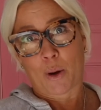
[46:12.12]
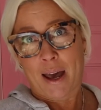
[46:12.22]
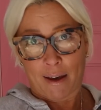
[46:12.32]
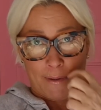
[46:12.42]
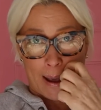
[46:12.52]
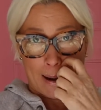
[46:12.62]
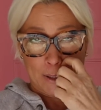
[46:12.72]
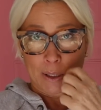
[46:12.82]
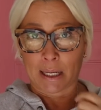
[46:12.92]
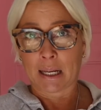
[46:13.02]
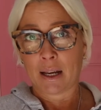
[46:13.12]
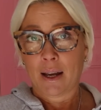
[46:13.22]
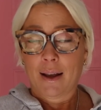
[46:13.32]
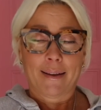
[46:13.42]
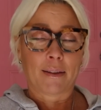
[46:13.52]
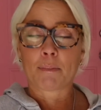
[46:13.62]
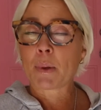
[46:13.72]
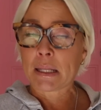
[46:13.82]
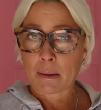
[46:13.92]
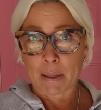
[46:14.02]
have actually
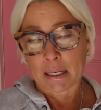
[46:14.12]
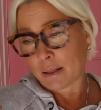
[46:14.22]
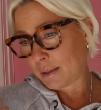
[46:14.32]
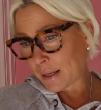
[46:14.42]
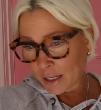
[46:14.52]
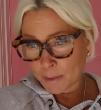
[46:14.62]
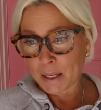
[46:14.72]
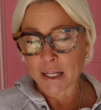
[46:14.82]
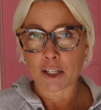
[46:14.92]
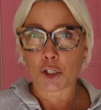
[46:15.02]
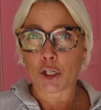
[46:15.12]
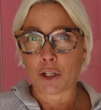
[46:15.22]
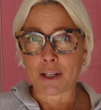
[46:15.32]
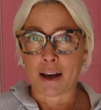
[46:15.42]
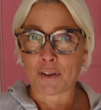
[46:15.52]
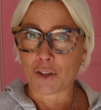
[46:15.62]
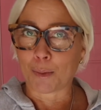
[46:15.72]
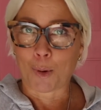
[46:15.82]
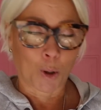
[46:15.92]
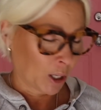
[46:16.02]
been sending me additional love and
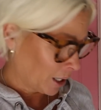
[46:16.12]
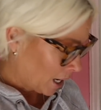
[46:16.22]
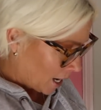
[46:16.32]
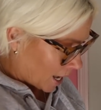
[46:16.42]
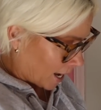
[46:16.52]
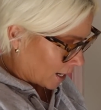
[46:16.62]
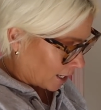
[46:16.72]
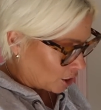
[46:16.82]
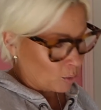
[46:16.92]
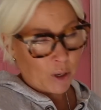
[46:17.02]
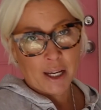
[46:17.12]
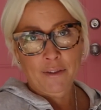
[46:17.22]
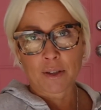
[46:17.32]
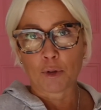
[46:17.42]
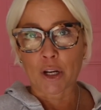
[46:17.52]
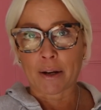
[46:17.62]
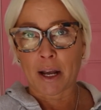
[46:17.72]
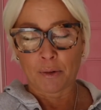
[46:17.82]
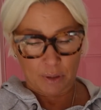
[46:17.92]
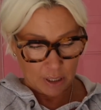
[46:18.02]
support, and I just want to give some shout
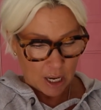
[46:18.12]
outs.